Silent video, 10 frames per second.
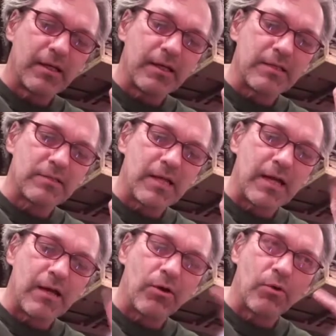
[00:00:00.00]
is
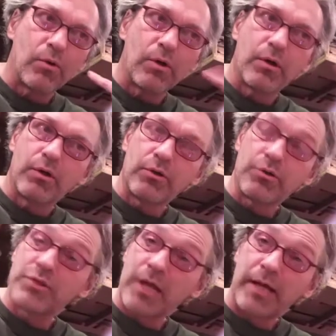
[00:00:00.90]
how your
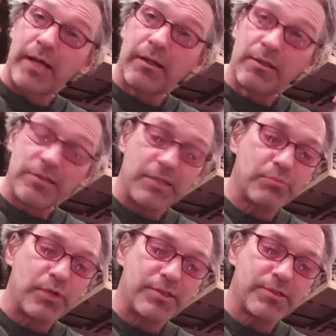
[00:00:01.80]
style is
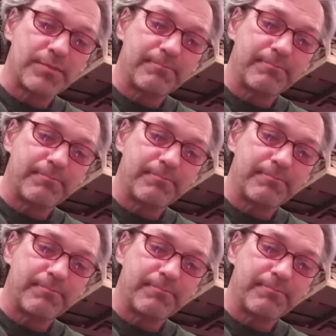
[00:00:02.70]
expressed.